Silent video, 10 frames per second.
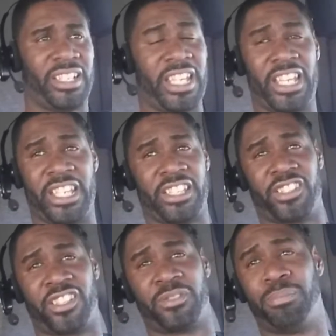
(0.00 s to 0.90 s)

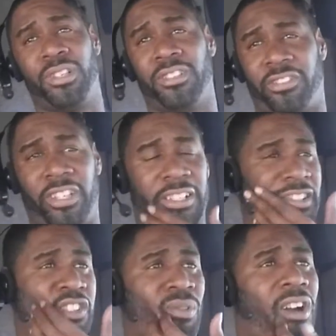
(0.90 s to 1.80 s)
It's bullshit.
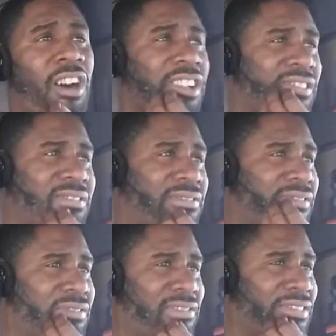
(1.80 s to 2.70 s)
It's wrong.
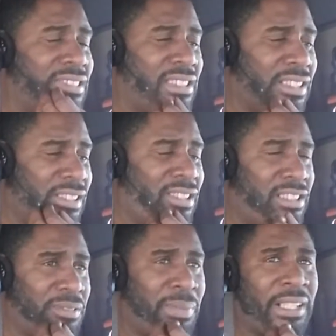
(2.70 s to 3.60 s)

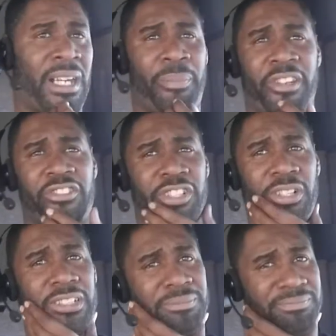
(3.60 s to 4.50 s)
But companies
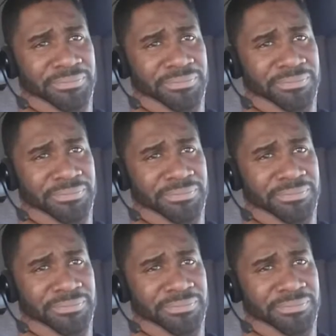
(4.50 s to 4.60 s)
do it.